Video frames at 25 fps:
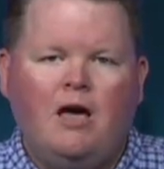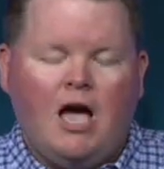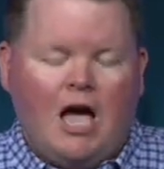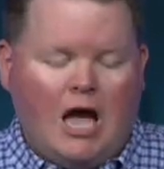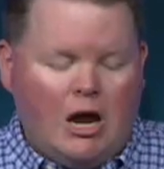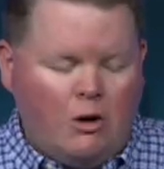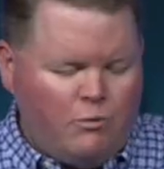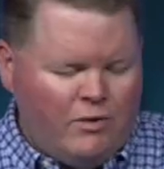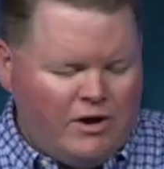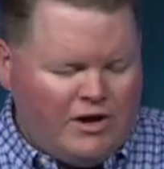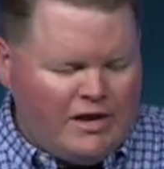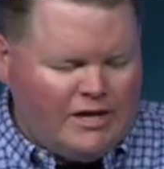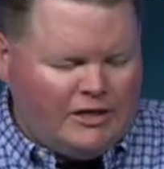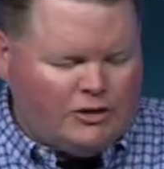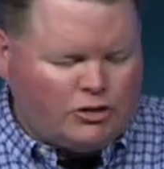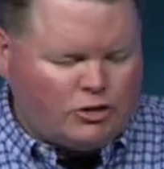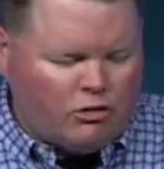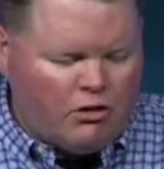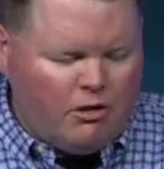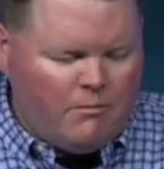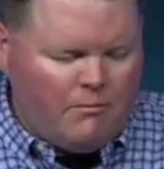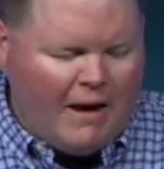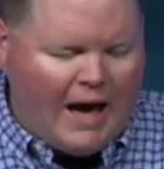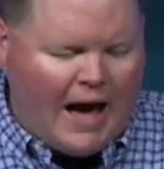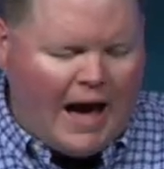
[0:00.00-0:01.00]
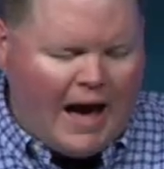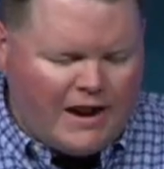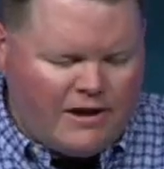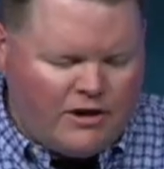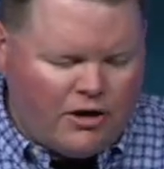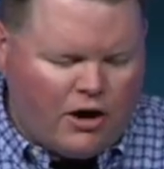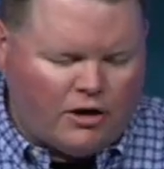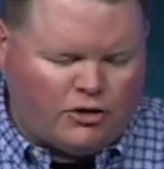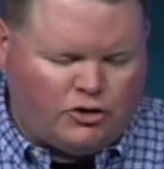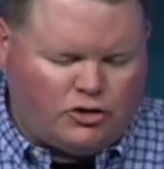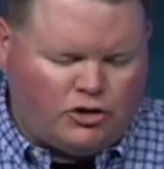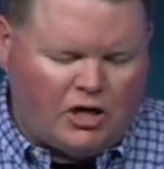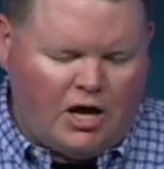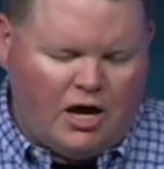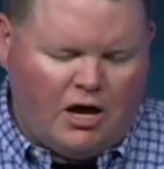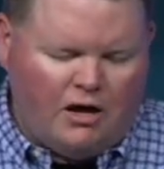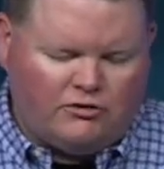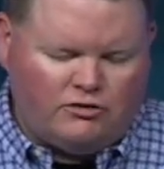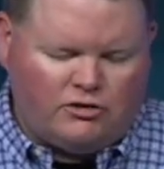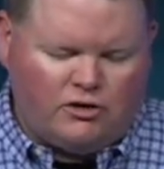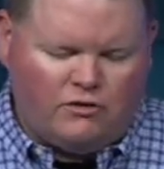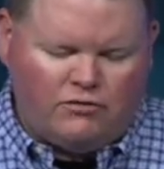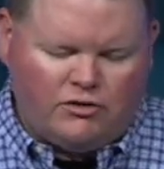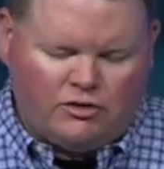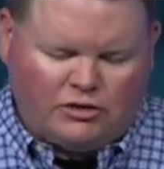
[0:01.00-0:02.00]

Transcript: and we need to remind ourselves of the